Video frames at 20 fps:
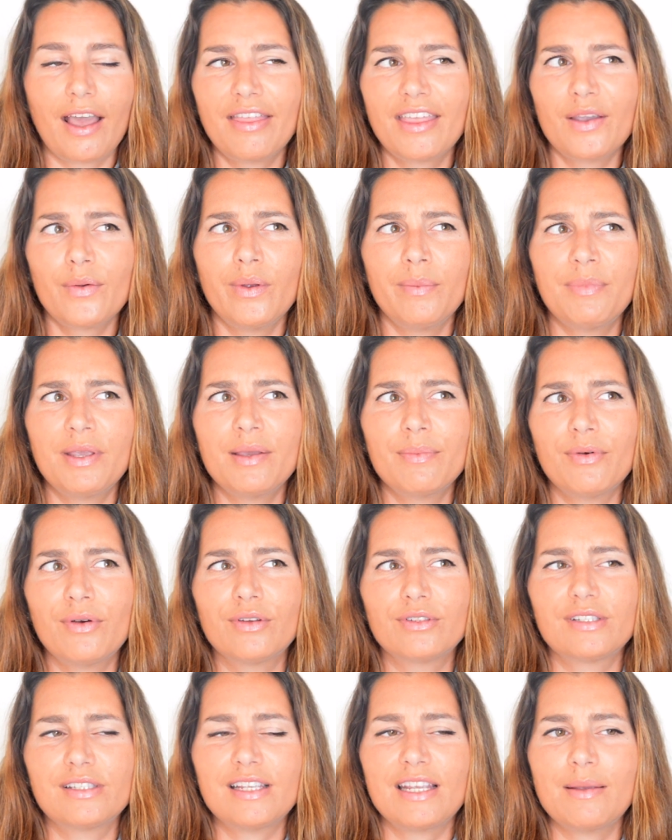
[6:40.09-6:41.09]
I think when
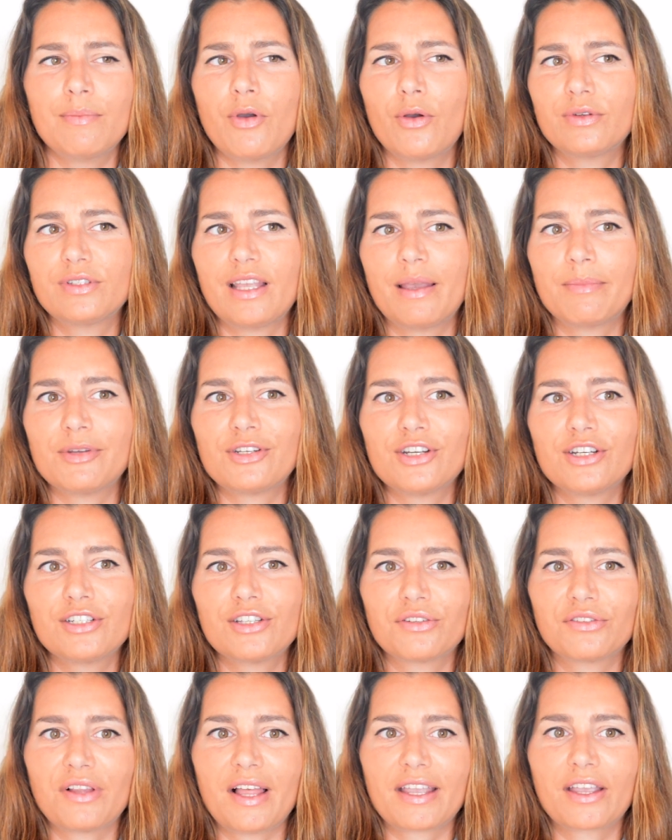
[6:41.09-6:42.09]
people see most images,
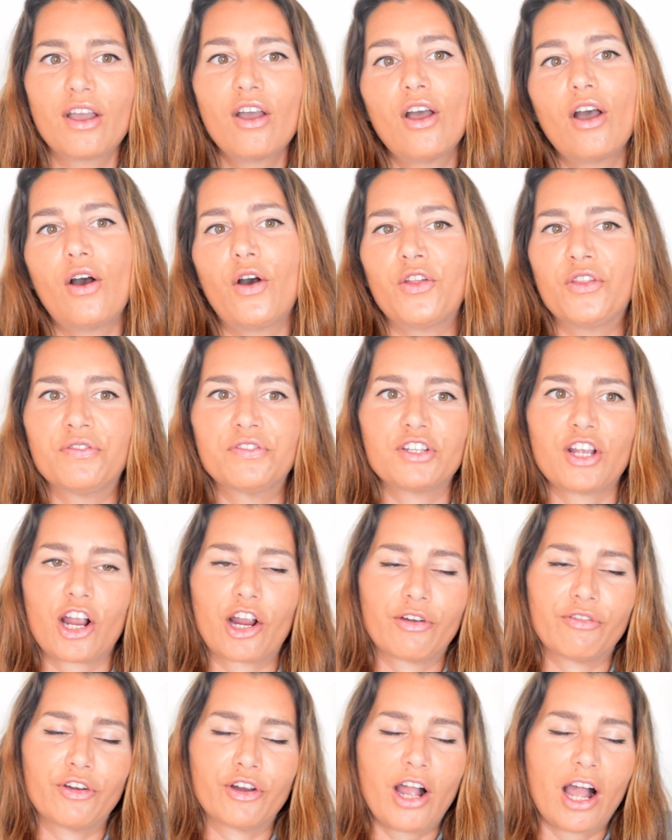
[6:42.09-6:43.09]
they're like, oh, the
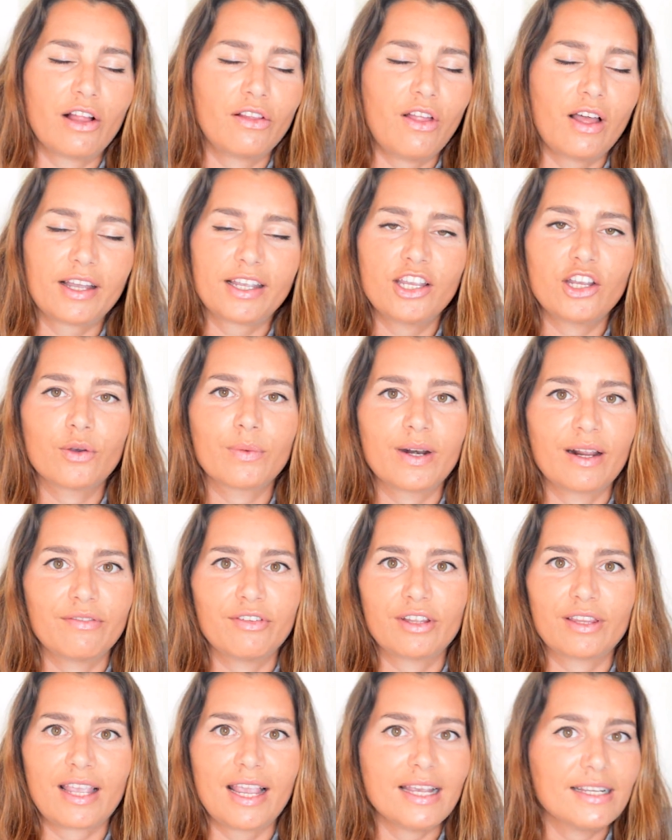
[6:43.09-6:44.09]
photographer got lucky or
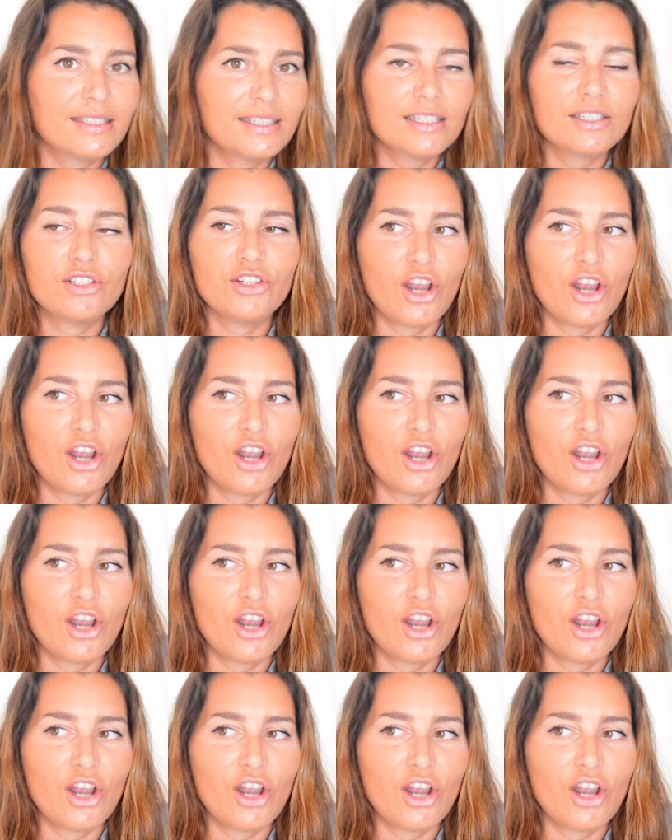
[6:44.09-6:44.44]
whatever the case is.